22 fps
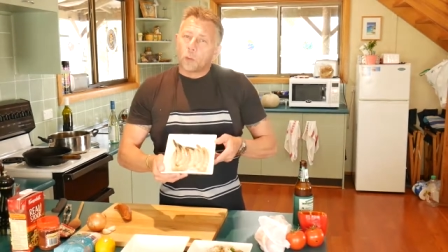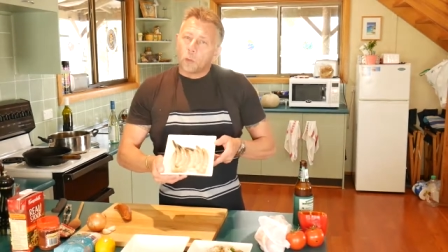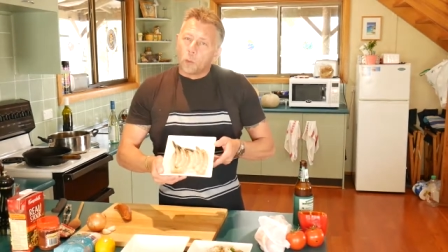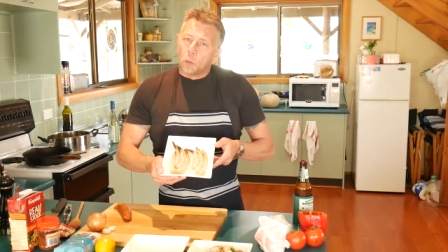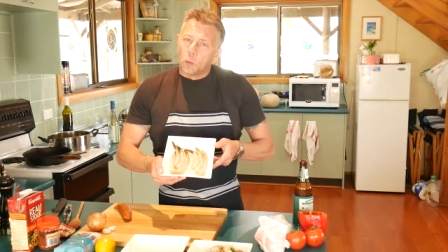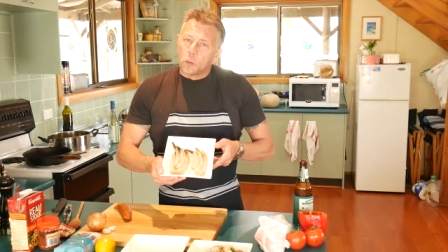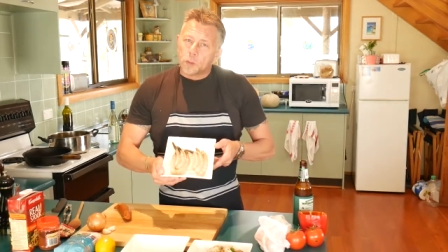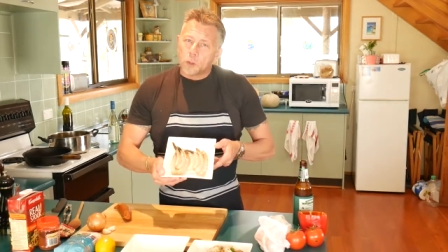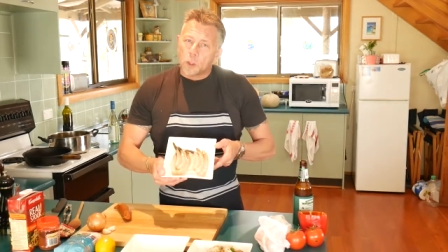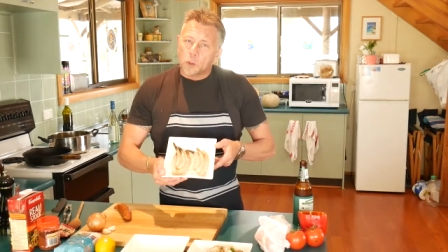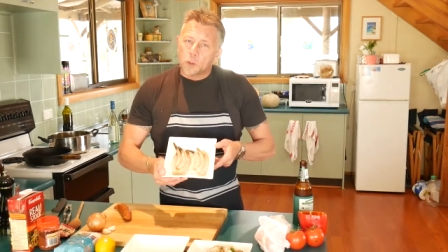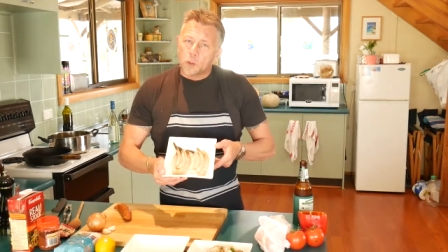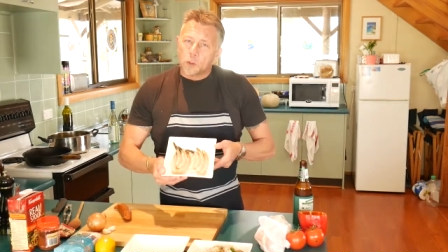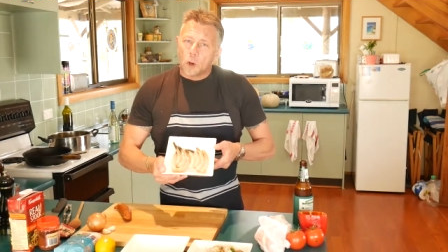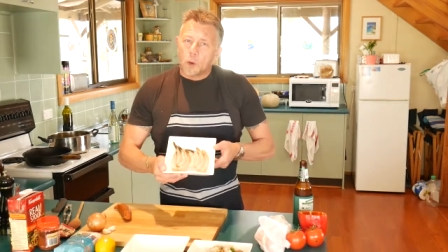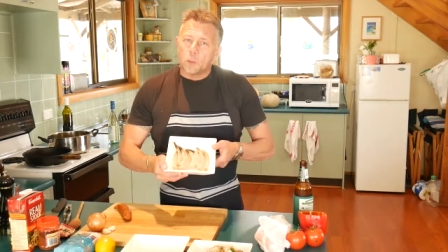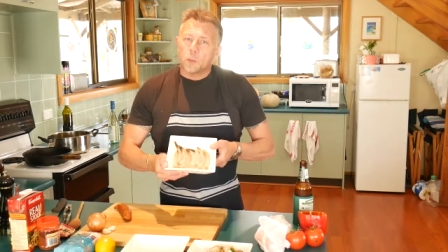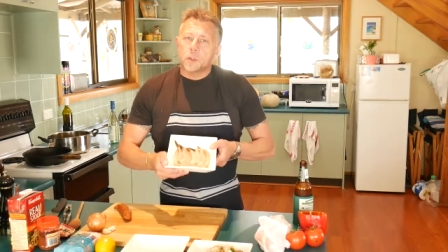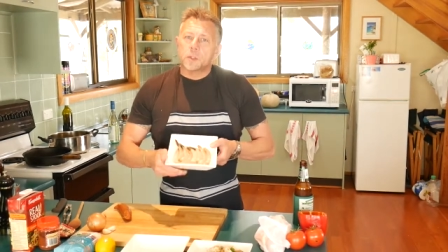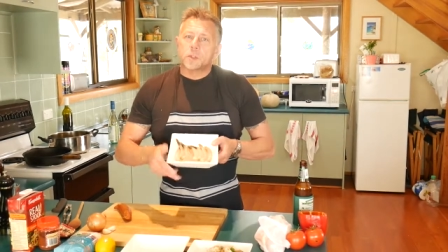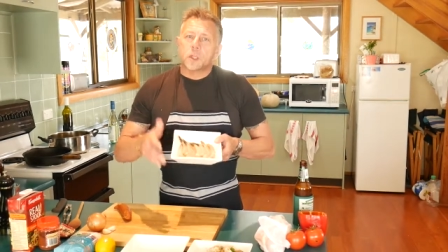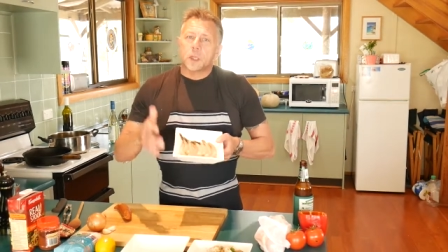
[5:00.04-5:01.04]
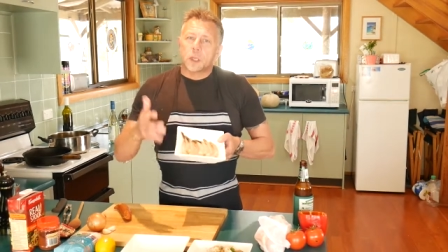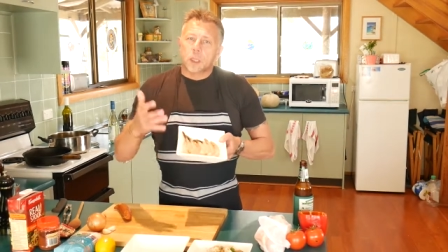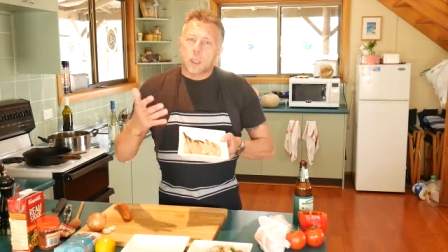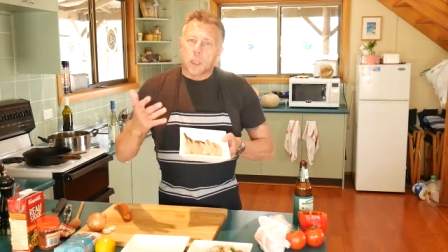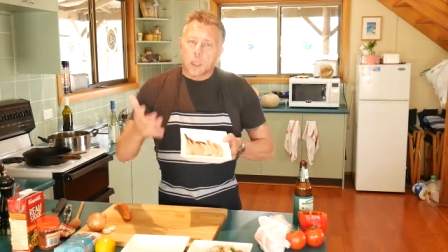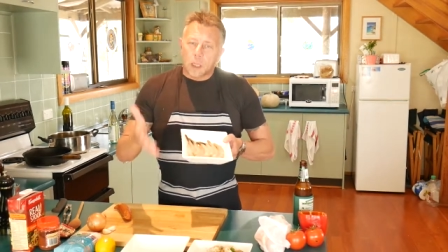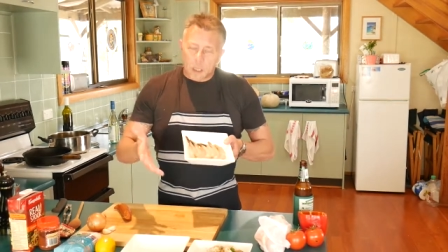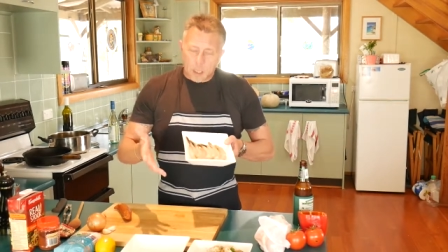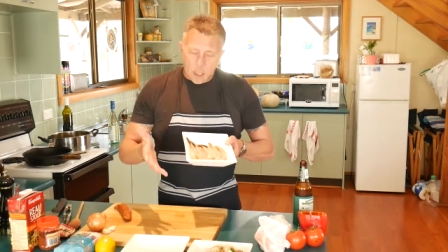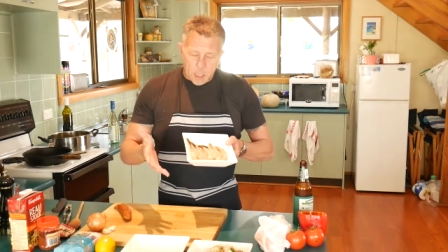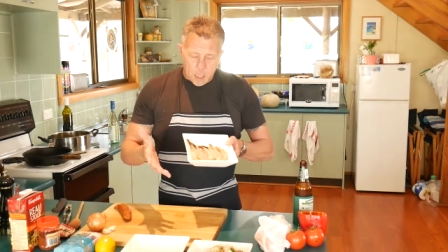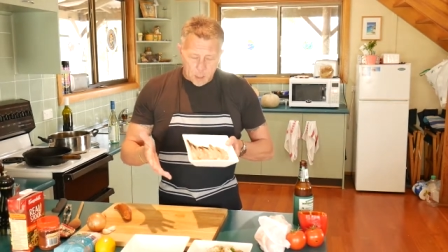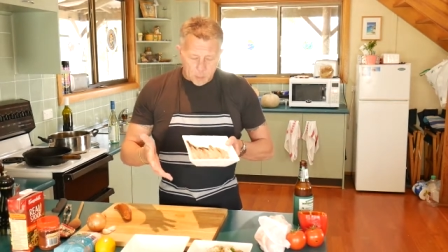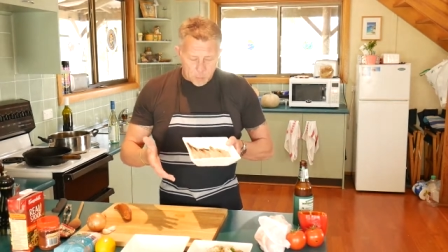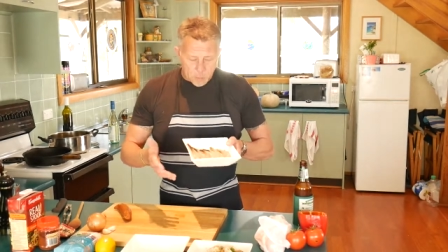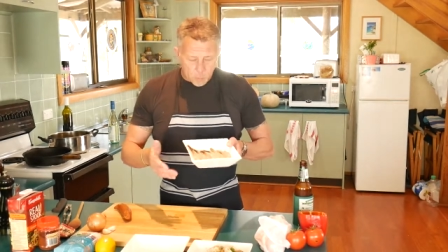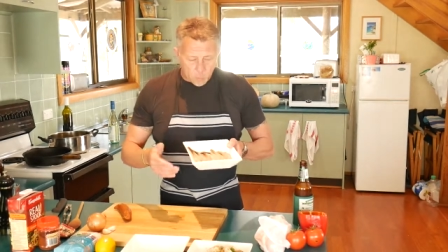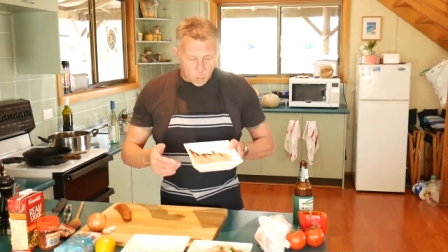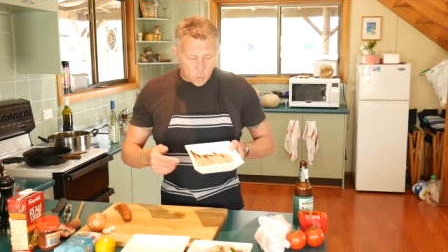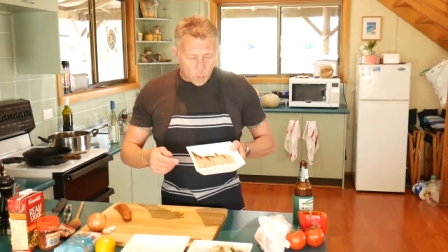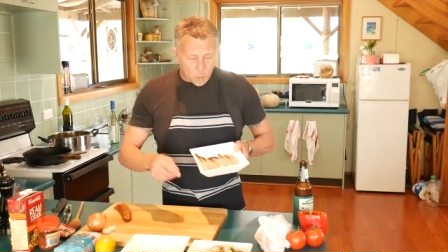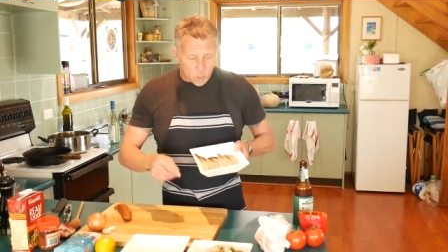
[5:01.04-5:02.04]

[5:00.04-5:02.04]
prawns on top instead of clams. And what